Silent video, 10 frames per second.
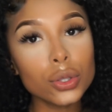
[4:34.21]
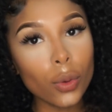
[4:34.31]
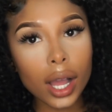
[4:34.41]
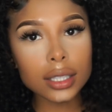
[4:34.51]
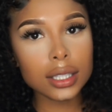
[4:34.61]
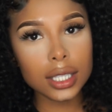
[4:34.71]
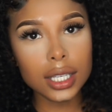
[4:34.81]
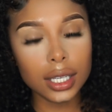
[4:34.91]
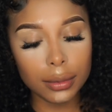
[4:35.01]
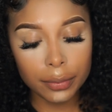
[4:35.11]
SWAT
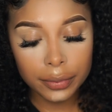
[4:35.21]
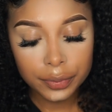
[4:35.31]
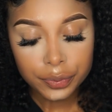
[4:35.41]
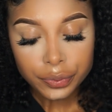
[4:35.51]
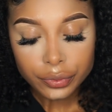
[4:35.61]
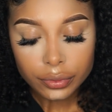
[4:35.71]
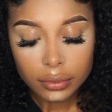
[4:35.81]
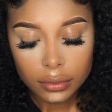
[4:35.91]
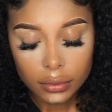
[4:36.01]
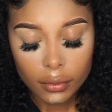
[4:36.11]
team.
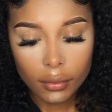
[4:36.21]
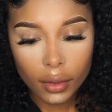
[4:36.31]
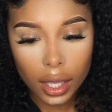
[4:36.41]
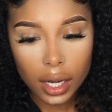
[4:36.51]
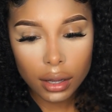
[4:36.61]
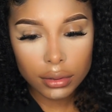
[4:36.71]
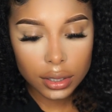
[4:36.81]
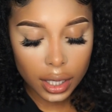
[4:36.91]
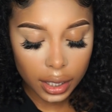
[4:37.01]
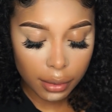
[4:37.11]
And I
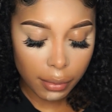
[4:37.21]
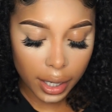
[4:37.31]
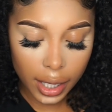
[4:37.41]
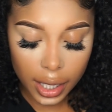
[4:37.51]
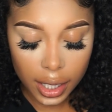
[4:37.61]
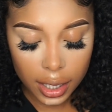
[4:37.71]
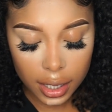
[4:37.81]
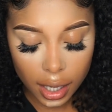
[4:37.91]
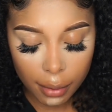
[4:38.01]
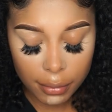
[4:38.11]
was like, in my
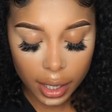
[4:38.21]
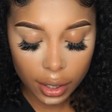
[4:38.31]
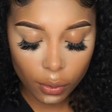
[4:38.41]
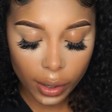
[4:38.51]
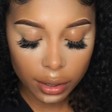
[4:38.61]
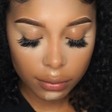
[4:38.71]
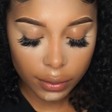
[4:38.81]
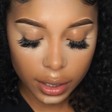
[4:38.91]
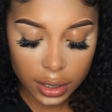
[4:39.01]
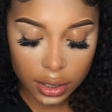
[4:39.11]
head, I'm like, why the
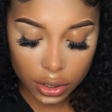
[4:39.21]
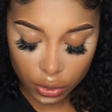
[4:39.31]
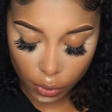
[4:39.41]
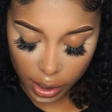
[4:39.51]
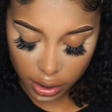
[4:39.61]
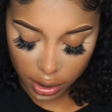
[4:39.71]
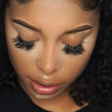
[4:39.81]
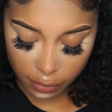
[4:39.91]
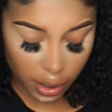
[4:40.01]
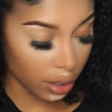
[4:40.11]
fuck is the SWAT
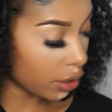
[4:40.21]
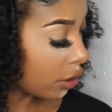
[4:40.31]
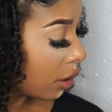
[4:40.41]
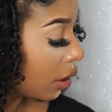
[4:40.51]
team here?